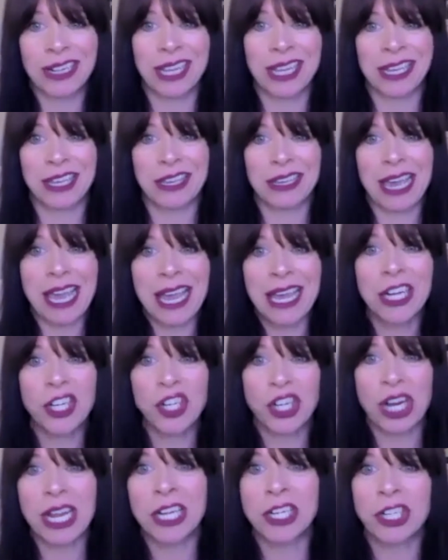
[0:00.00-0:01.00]
Like, you can't
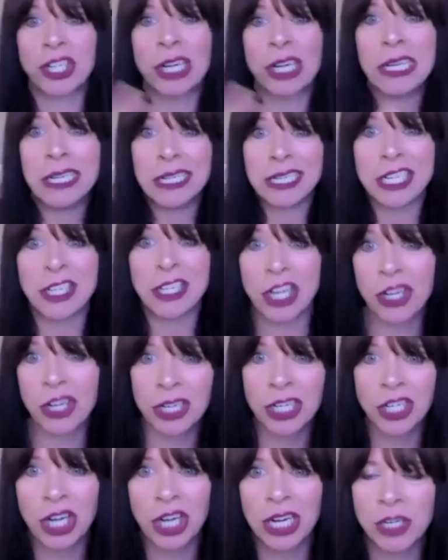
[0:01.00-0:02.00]
change, TJ
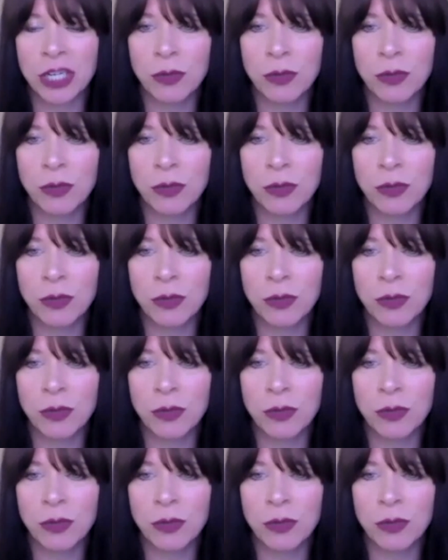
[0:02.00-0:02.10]
couldn't change,